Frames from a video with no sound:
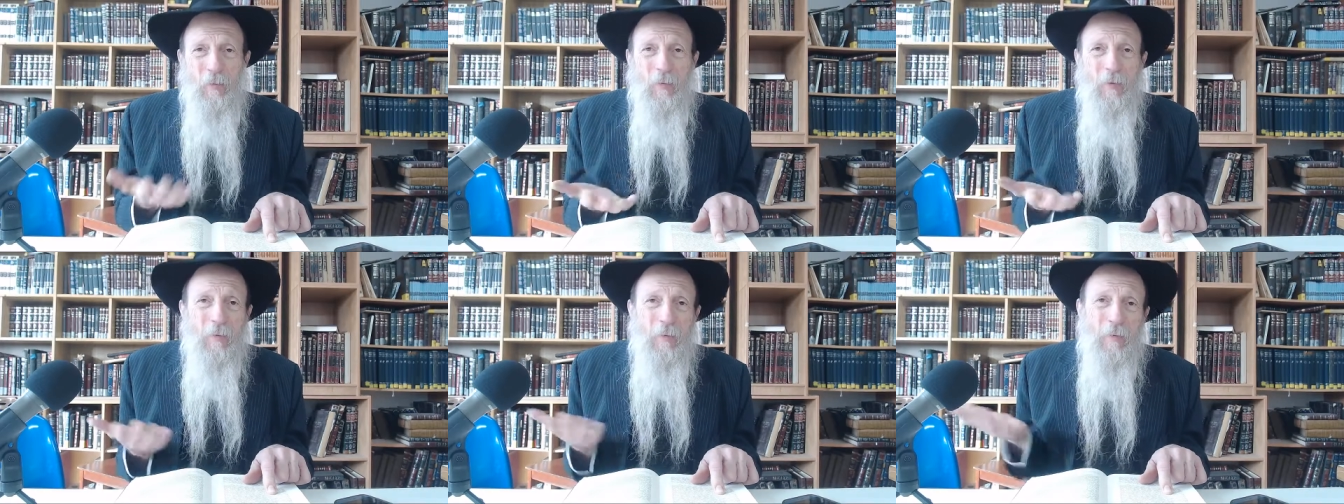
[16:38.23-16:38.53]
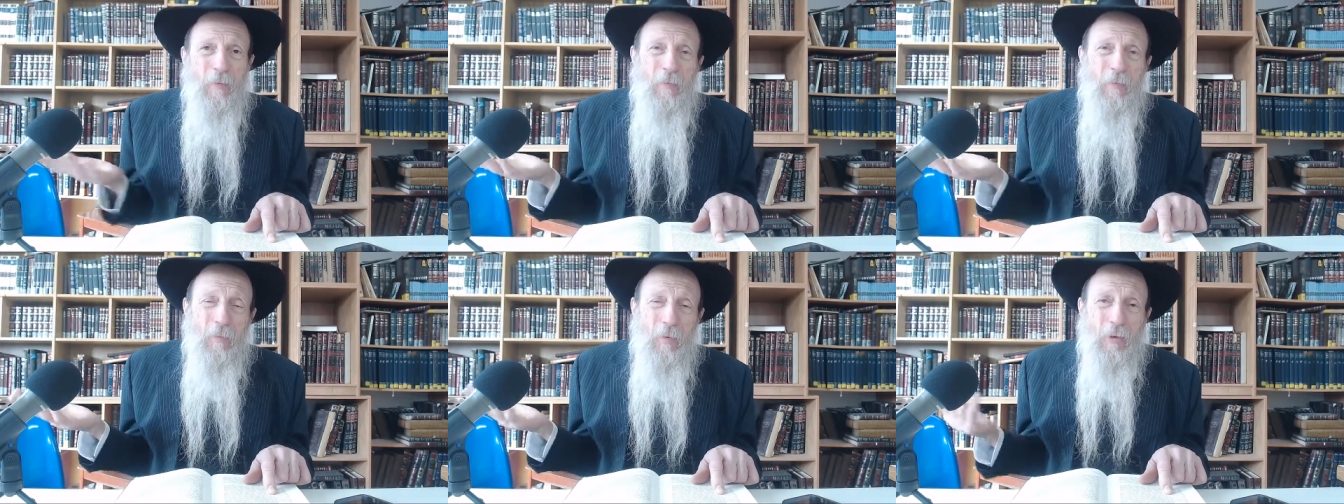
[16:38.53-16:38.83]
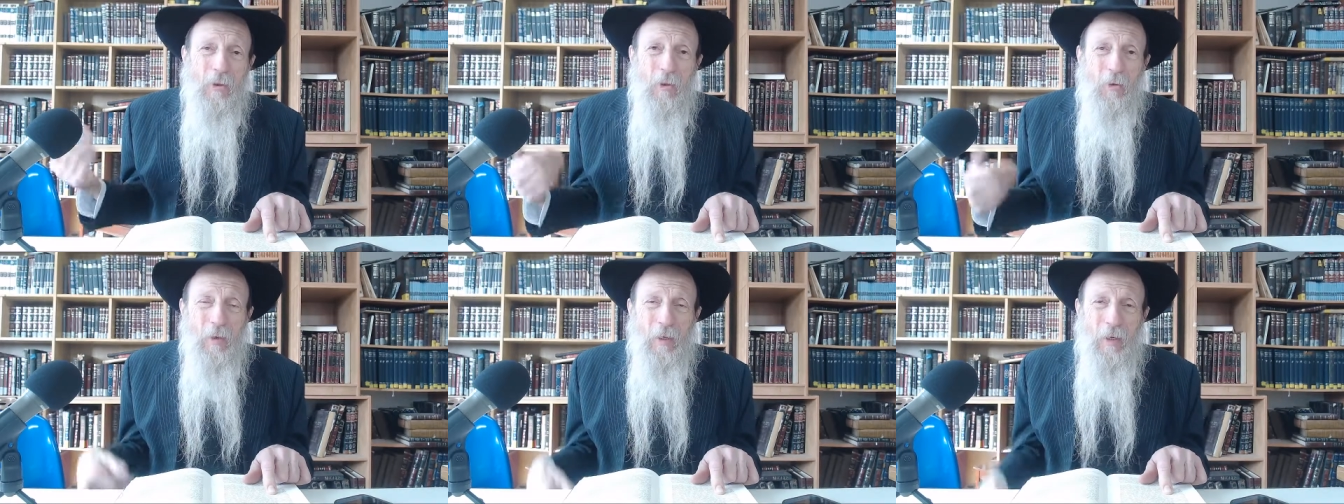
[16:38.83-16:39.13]
And
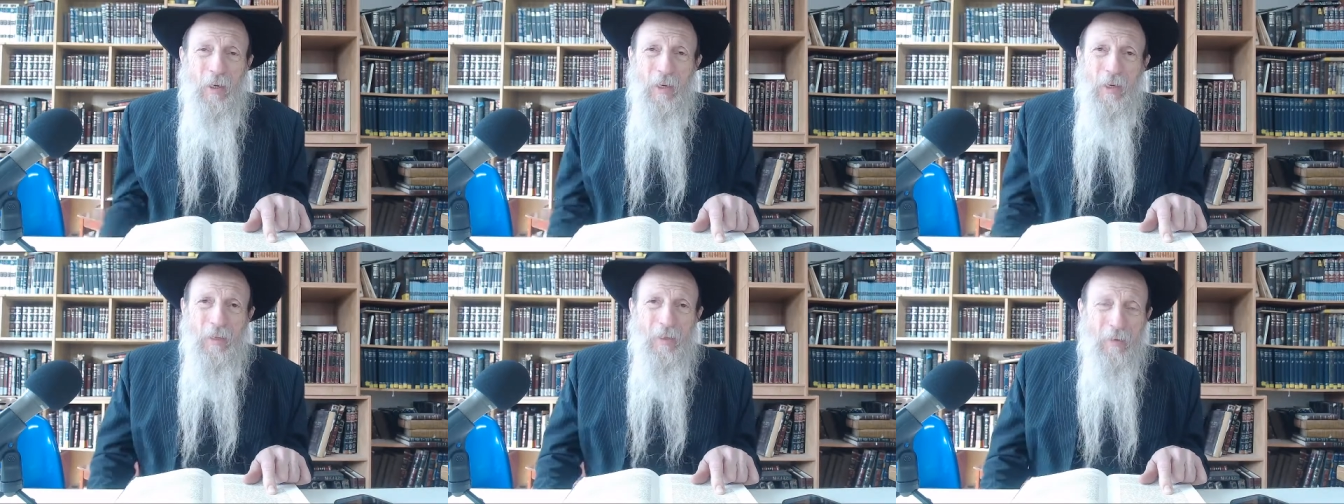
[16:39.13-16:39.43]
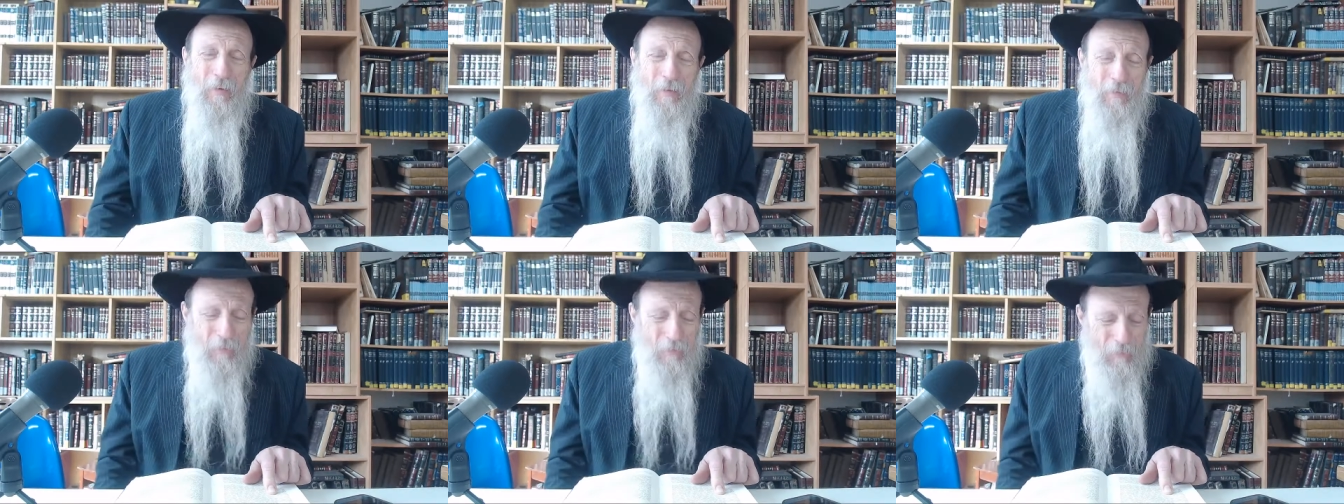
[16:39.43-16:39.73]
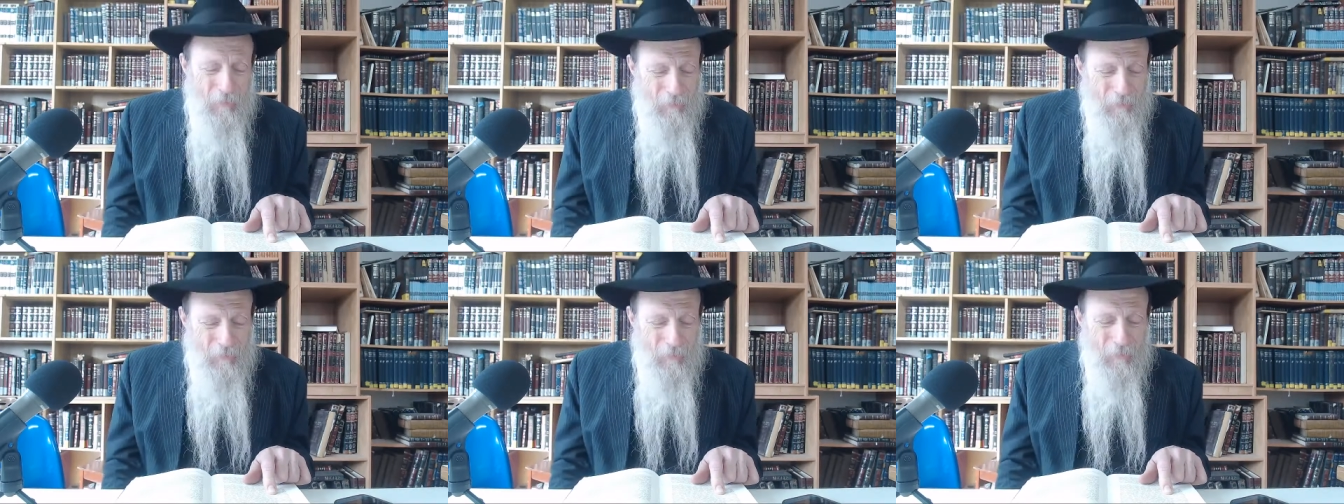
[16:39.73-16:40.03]
what's going on here?
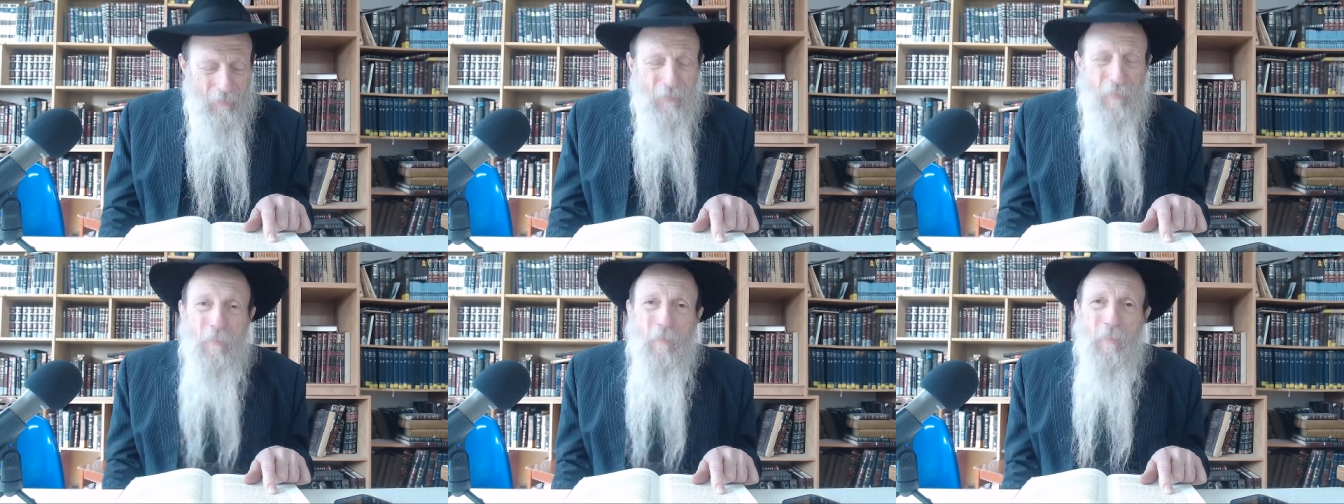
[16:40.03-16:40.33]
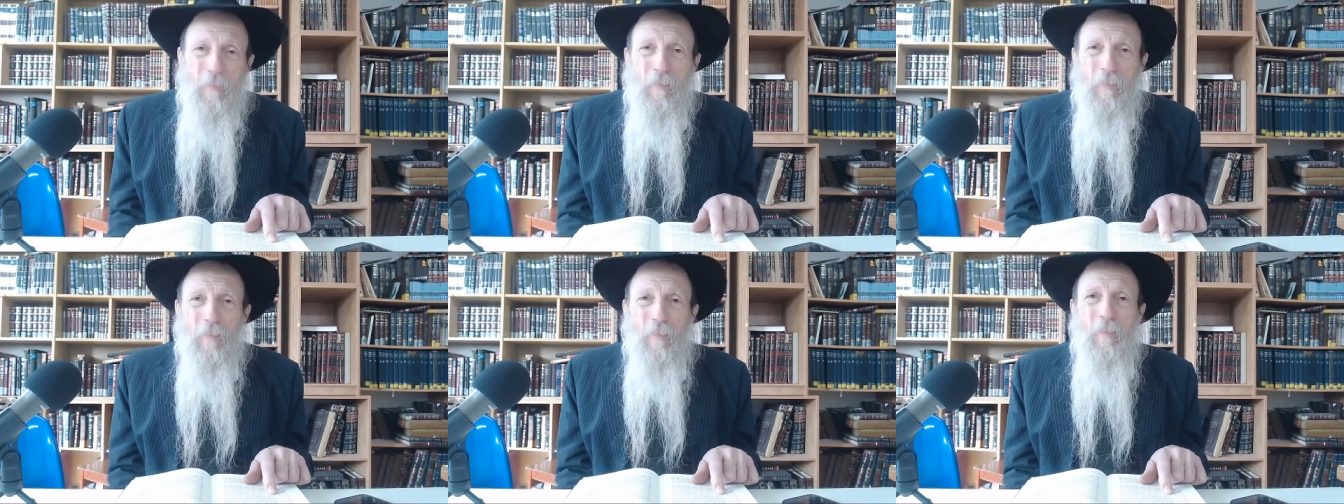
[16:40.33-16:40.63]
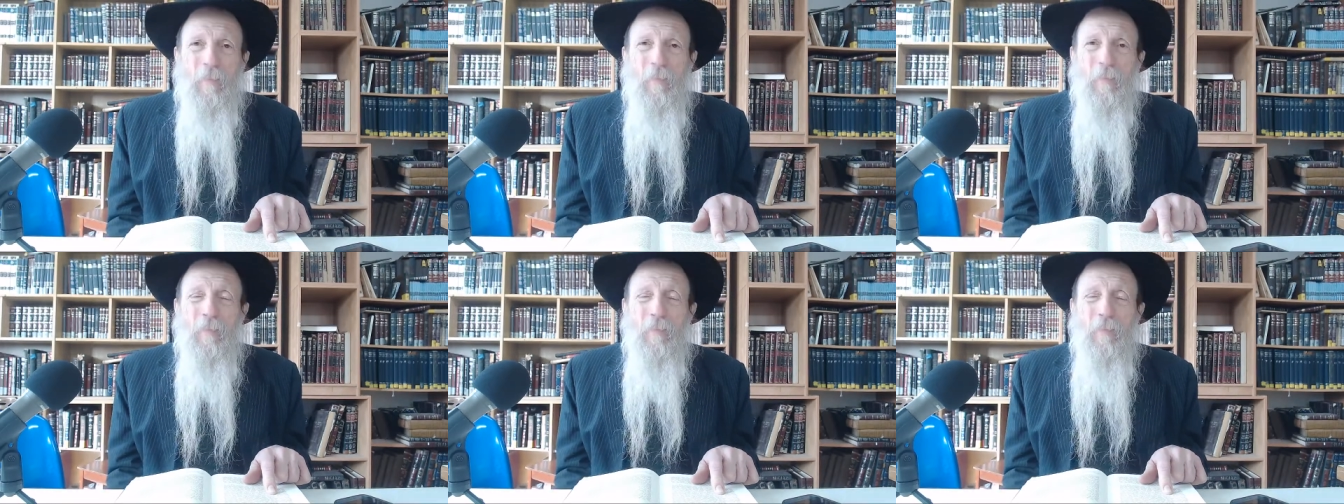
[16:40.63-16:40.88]
It's interesting